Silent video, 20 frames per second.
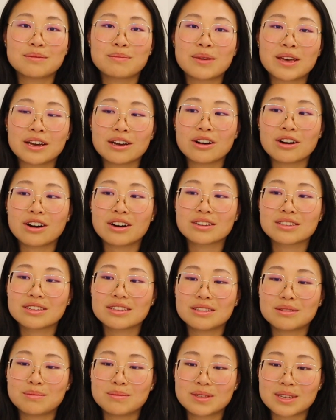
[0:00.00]
in Bangkok
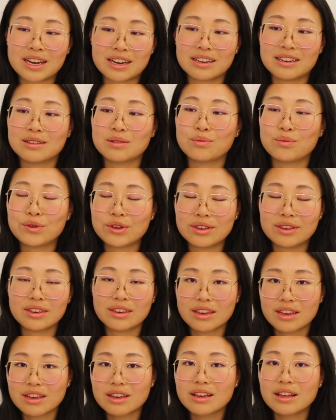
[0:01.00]
to the second
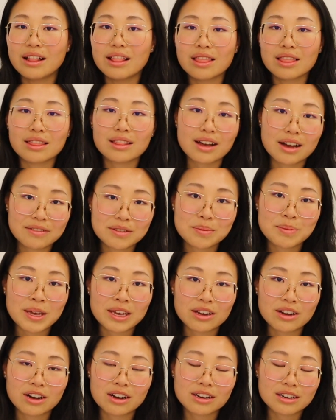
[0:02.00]
we left
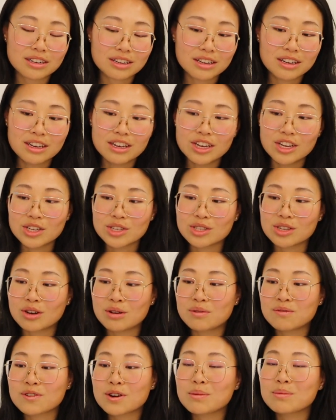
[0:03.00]
Bangkok.
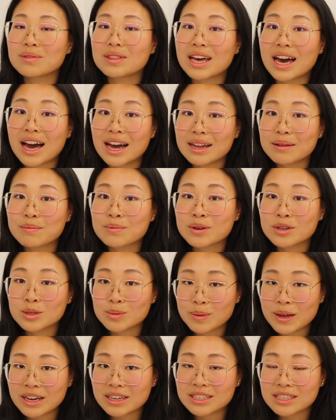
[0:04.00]
So from that
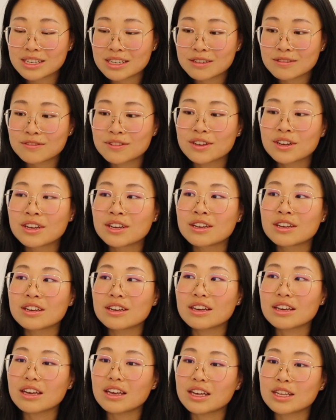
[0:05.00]
perspective,
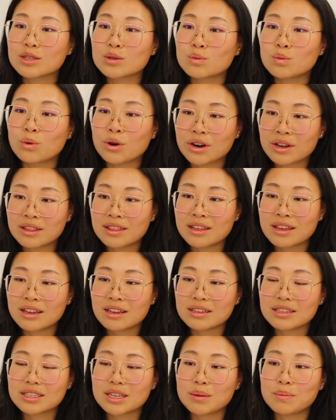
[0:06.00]
it's worth
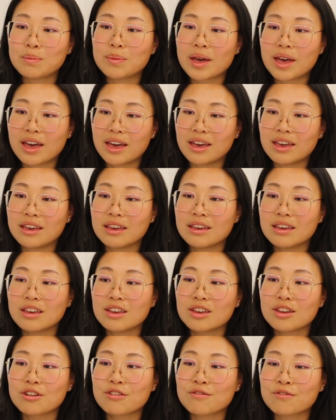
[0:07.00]
it to pay
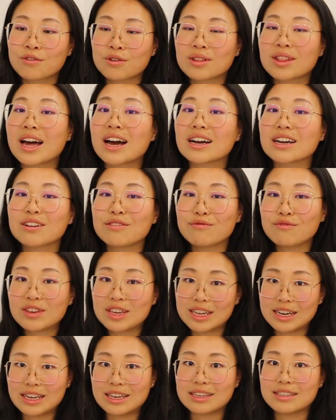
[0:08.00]
for that
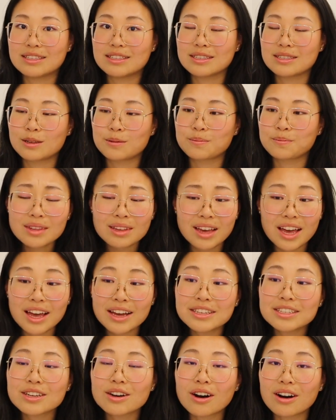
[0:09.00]
convenience.
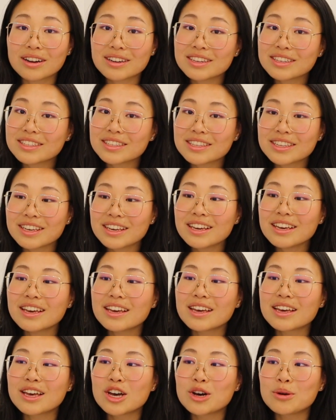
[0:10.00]
And honestly,
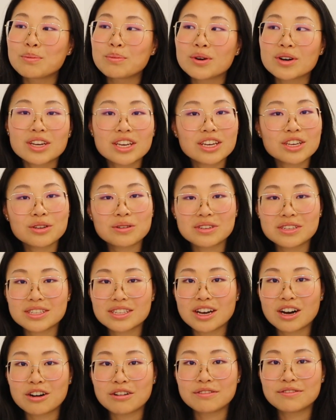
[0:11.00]
booking
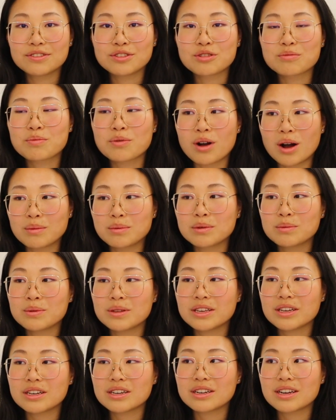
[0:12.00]
yourself, you're
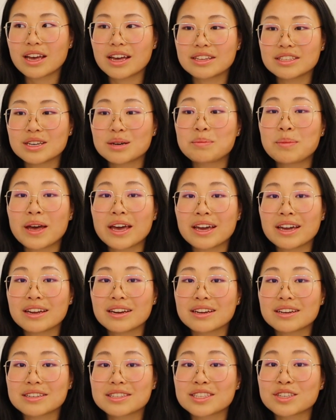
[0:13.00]
probably gonna end up
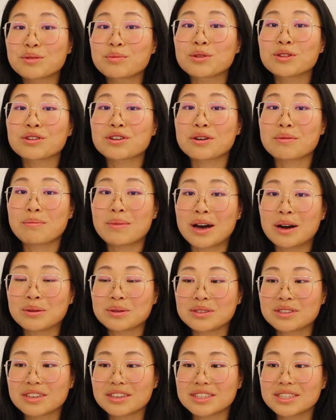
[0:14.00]
paying a similar
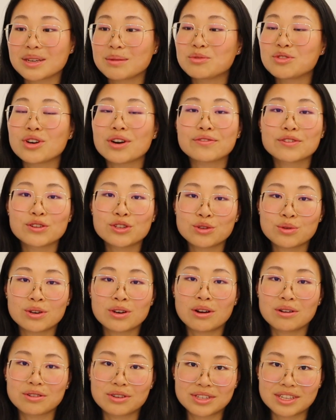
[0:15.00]
amount, except you have to do
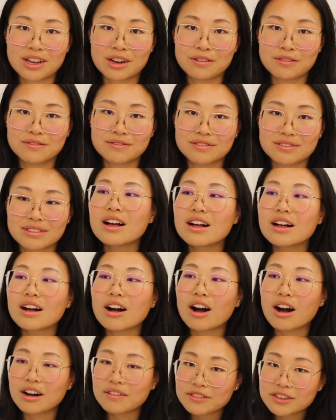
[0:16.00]
it all yourself.
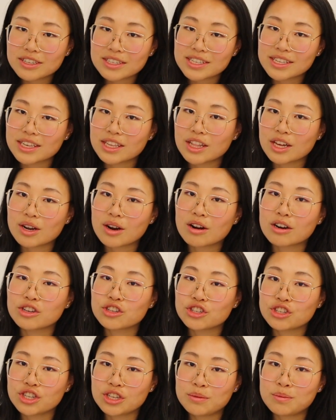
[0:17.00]
Obviously, there are
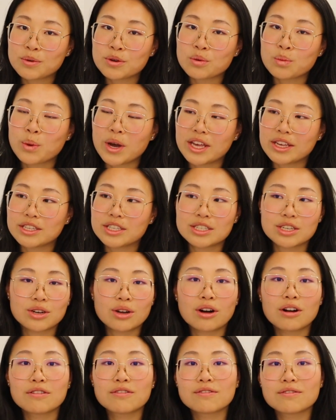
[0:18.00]
cheaper ways to
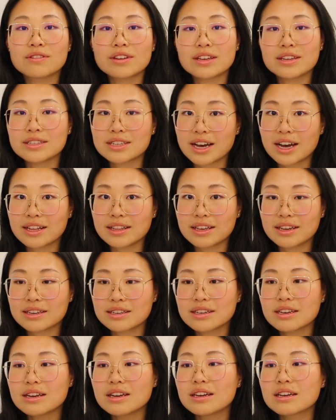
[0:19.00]
golf in
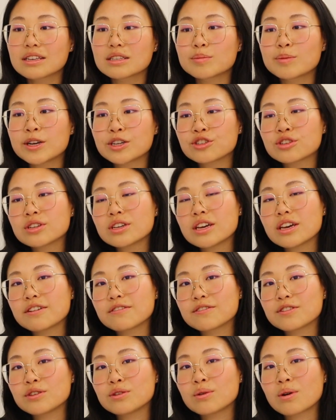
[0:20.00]
Thailand, especially
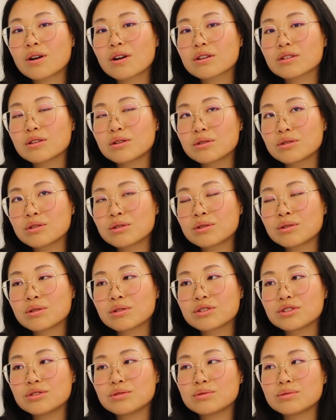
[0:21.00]
if you are local
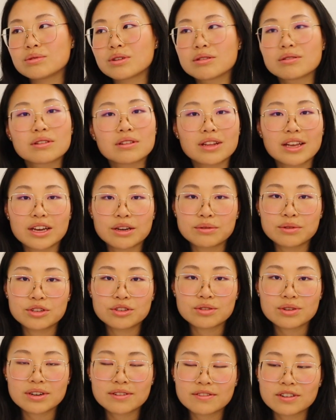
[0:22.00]
or you know the
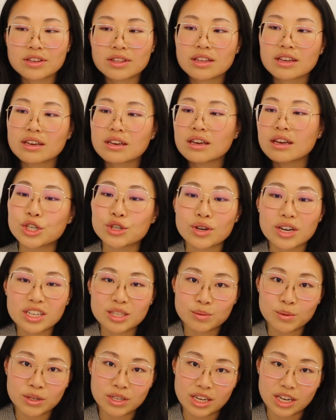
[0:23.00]
language or everything.
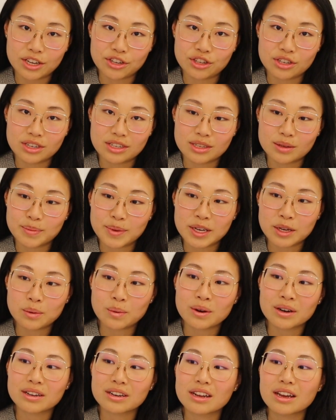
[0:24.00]
Transportation is a big
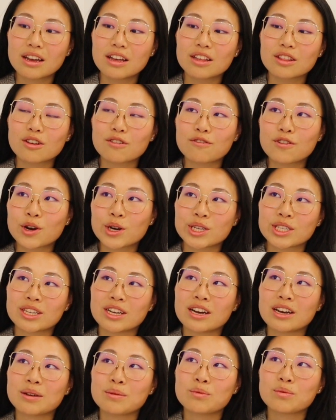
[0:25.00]
one. The first
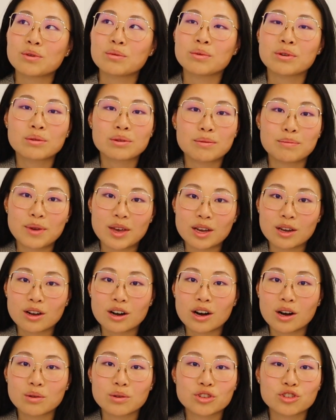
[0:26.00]
time when we were in
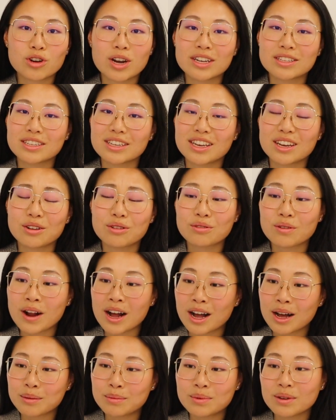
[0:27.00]
Bangkok, we tried to get
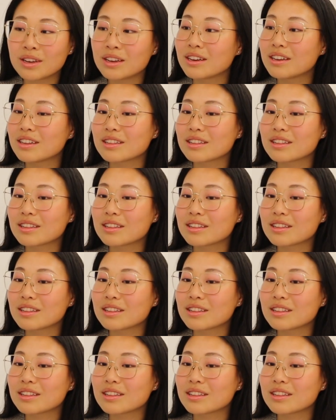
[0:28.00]
Grab.